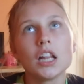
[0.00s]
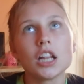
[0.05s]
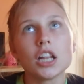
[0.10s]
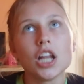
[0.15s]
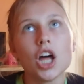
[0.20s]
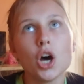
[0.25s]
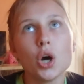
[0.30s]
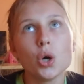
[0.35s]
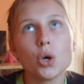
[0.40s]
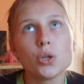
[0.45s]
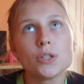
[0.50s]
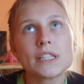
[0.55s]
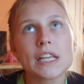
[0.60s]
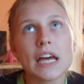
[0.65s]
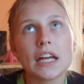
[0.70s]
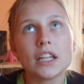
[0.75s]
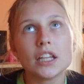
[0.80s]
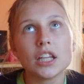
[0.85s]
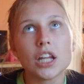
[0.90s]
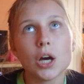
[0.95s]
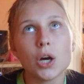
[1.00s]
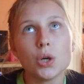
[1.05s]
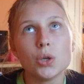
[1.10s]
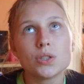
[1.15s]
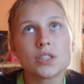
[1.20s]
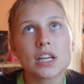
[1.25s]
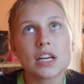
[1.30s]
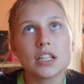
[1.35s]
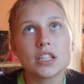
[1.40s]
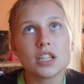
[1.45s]
loads and
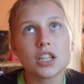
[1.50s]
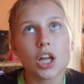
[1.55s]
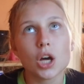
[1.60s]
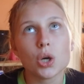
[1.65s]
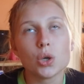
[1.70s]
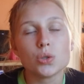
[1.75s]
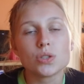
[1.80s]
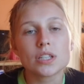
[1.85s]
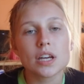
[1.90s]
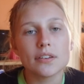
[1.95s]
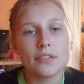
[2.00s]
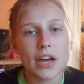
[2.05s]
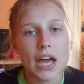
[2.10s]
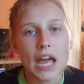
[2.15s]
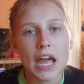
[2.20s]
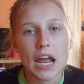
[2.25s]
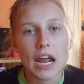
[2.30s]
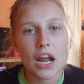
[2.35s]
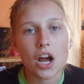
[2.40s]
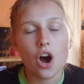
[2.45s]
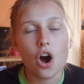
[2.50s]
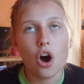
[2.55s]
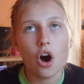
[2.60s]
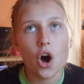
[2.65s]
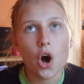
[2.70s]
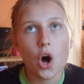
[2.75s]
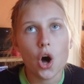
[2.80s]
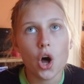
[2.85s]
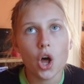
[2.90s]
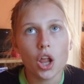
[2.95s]
loads and loads of hay
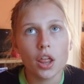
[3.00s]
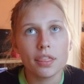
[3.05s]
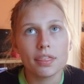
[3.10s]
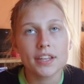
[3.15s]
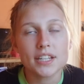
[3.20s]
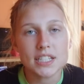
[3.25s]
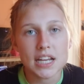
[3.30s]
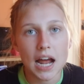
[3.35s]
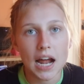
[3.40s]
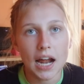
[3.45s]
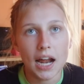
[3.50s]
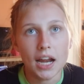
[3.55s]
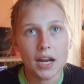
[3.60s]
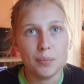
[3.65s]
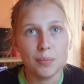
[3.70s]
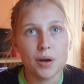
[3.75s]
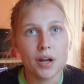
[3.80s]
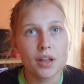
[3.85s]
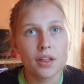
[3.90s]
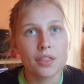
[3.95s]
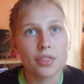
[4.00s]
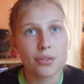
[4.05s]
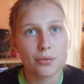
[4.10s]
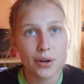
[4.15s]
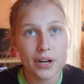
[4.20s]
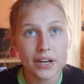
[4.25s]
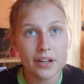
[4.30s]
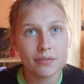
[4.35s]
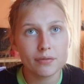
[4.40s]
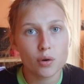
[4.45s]
all the time.
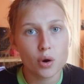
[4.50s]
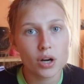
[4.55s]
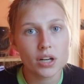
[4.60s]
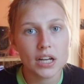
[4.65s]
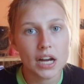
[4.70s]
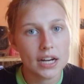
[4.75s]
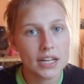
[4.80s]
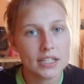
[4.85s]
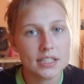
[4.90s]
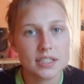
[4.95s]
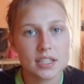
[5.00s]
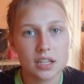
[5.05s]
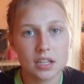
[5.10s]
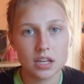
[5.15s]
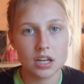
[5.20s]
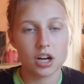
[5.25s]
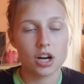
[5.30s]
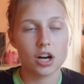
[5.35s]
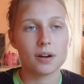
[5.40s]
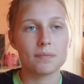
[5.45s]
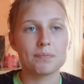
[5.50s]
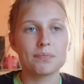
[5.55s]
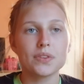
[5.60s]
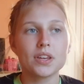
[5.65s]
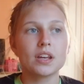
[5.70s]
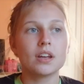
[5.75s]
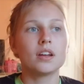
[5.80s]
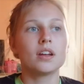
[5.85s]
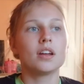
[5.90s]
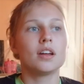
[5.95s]
Three to four cuttings a year,
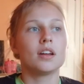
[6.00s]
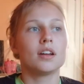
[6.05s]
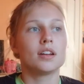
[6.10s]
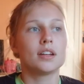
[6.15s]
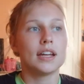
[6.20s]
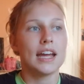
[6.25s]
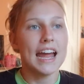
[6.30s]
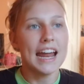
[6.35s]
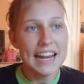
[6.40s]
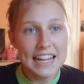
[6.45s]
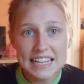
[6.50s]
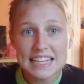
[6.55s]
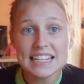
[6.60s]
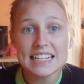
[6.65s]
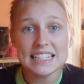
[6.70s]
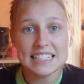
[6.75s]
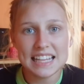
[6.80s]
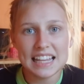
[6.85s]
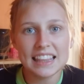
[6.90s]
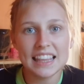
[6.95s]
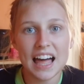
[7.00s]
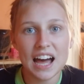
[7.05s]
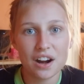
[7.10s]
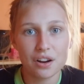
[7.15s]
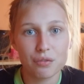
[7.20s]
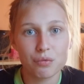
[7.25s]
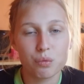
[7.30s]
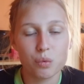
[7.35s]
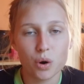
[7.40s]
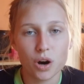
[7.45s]
and it is a
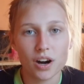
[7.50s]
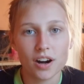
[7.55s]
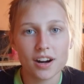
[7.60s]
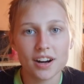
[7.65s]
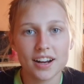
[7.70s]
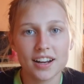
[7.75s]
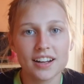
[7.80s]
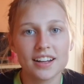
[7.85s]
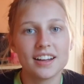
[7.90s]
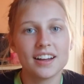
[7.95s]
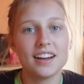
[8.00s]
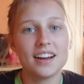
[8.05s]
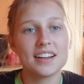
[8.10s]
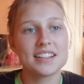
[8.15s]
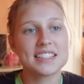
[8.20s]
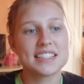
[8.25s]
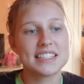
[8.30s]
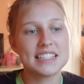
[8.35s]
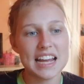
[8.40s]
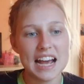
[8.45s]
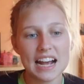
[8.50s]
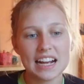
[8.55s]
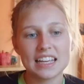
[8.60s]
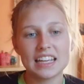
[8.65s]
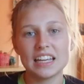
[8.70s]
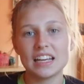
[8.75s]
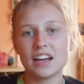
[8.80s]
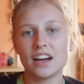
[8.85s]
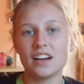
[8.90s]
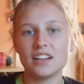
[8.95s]
lot of work.
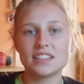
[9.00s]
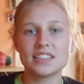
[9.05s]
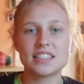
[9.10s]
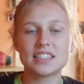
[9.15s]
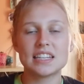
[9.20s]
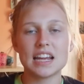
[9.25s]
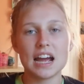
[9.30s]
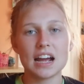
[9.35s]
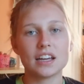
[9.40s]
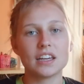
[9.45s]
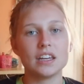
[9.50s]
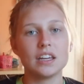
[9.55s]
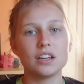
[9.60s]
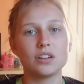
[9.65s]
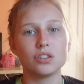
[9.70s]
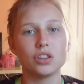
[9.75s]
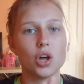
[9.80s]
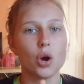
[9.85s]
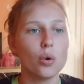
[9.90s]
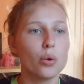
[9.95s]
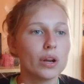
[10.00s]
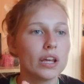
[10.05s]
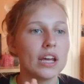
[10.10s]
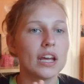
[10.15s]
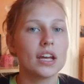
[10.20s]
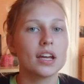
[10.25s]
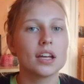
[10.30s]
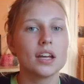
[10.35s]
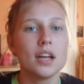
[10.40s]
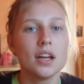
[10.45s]
Stacking, unstacking,
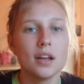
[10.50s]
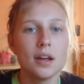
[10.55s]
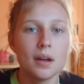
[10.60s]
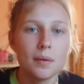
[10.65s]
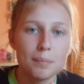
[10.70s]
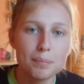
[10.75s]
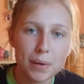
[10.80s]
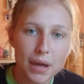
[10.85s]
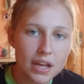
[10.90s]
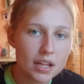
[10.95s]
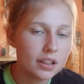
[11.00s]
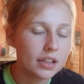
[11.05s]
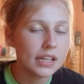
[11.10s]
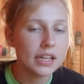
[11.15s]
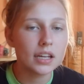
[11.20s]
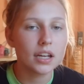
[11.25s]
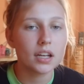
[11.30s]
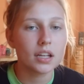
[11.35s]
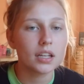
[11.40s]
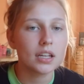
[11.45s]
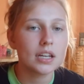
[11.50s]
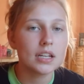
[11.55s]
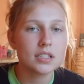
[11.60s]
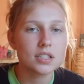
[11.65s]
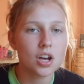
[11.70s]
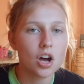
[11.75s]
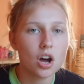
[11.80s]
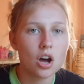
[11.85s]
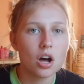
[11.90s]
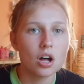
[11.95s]
loading, baling,
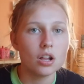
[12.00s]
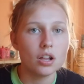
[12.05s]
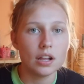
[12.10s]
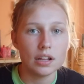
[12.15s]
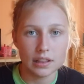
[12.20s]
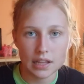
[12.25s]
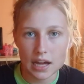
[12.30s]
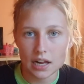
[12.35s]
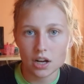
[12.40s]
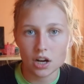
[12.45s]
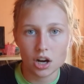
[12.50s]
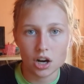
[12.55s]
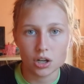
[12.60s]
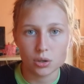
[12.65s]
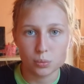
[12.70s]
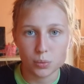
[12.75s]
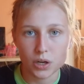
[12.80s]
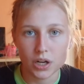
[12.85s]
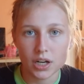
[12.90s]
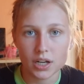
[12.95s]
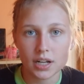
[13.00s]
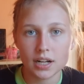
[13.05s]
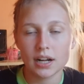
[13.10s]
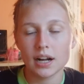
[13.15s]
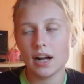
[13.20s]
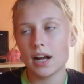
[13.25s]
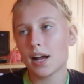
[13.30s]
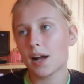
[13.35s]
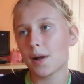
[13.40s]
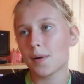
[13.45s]
it's all a lot of hard work.
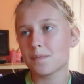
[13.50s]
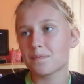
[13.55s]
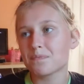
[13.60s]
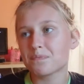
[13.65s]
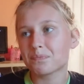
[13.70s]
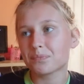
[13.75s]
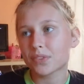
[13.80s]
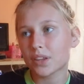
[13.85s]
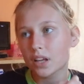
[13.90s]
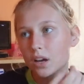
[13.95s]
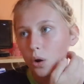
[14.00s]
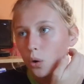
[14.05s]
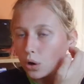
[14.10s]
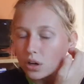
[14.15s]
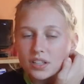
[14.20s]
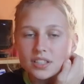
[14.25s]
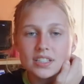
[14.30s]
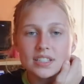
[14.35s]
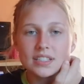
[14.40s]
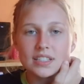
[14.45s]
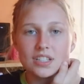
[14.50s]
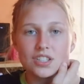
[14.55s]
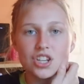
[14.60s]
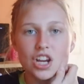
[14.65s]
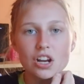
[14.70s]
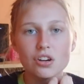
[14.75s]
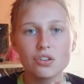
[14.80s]
Um, horses in